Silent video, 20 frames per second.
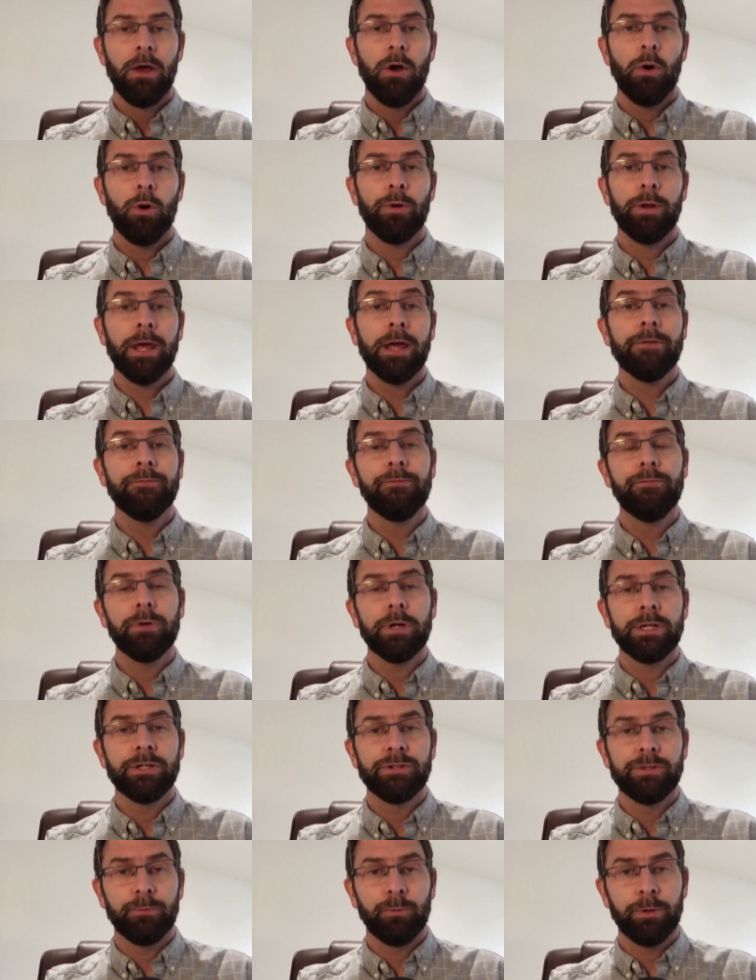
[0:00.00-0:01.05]
On
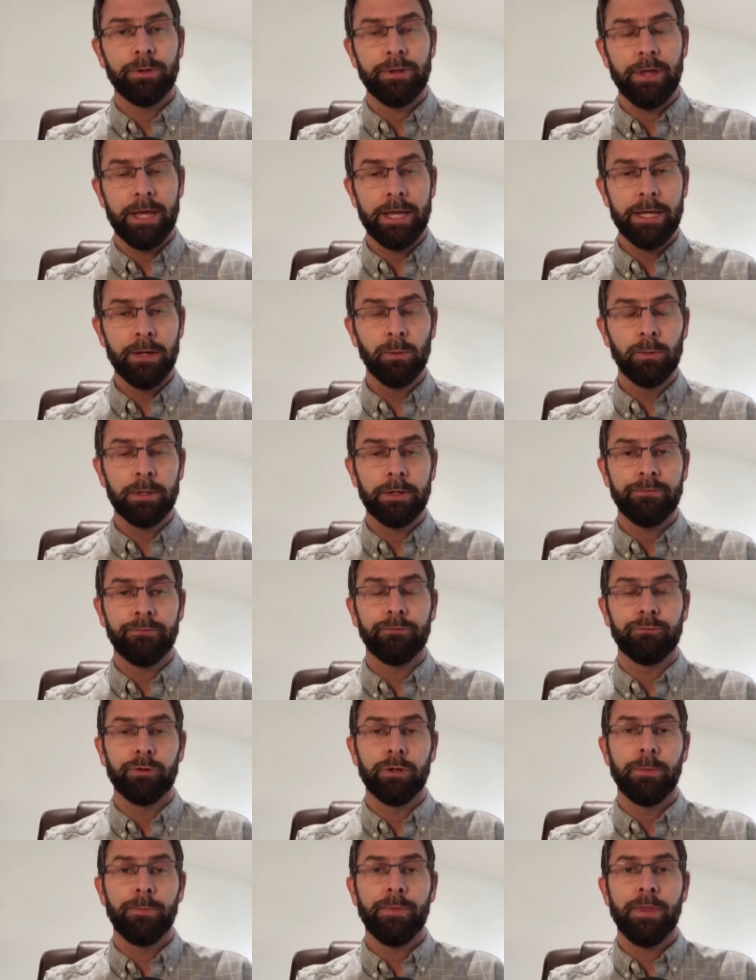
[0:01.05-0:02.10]
average, with the heel lift
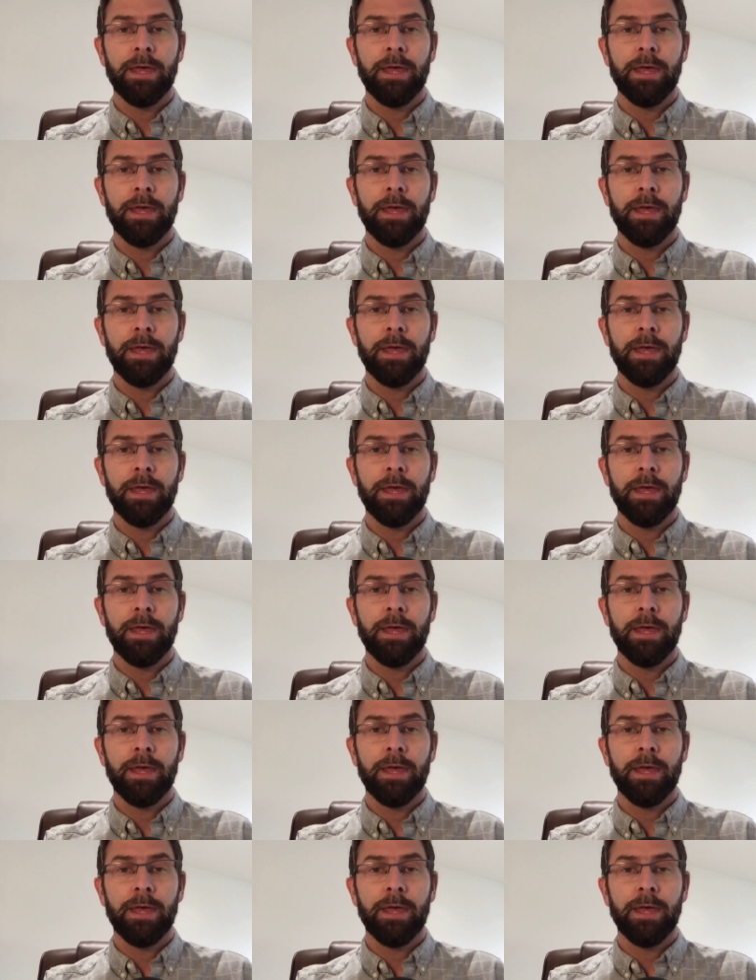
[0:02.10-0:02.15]
group,